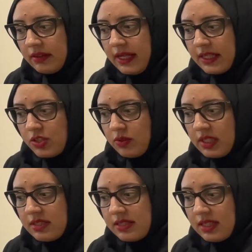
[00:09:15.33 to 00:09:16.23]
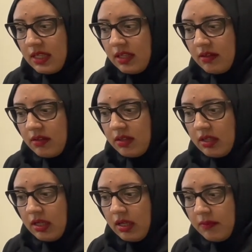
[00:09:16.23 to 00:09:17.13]
As you can see,
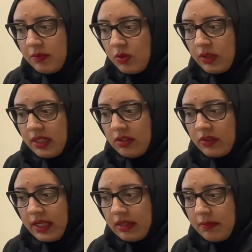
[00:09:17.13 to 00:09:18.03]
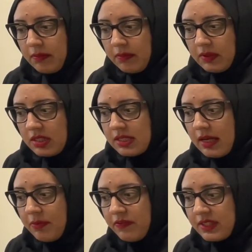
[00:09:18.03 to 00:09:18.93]
you can look at the
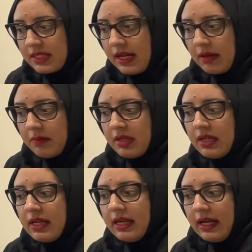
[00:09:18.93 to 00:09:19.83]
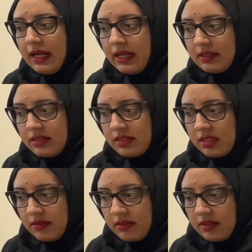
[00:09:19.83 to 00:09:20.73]
type of exam and
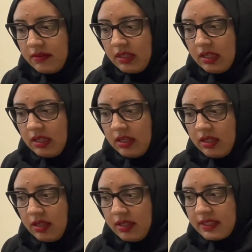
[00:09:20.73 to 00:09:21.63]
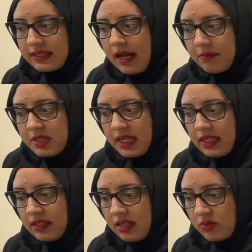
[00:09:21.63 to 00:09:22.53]
exam
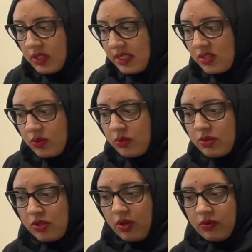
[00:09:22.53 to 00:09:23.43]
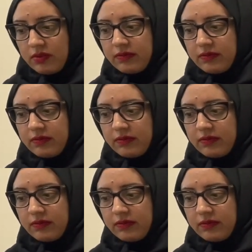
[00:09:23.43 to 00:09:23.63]
date as well as school zone.